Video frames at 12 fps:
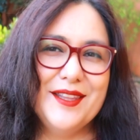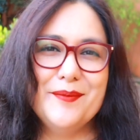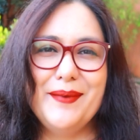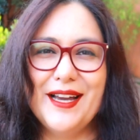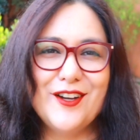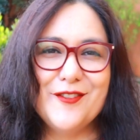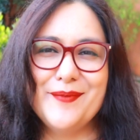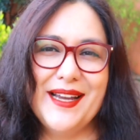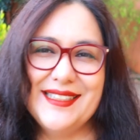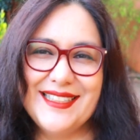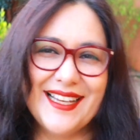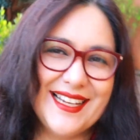in the back of
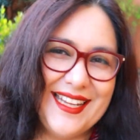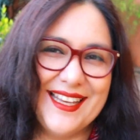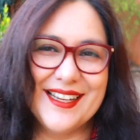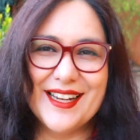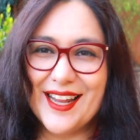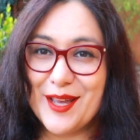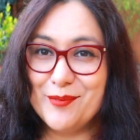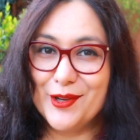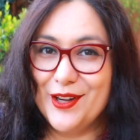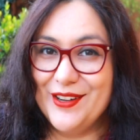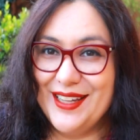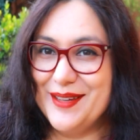my technique
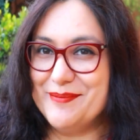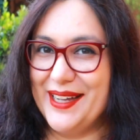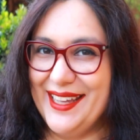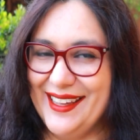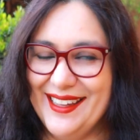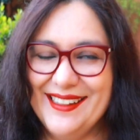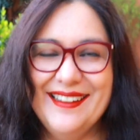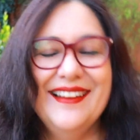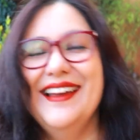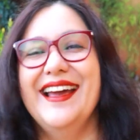library in my head.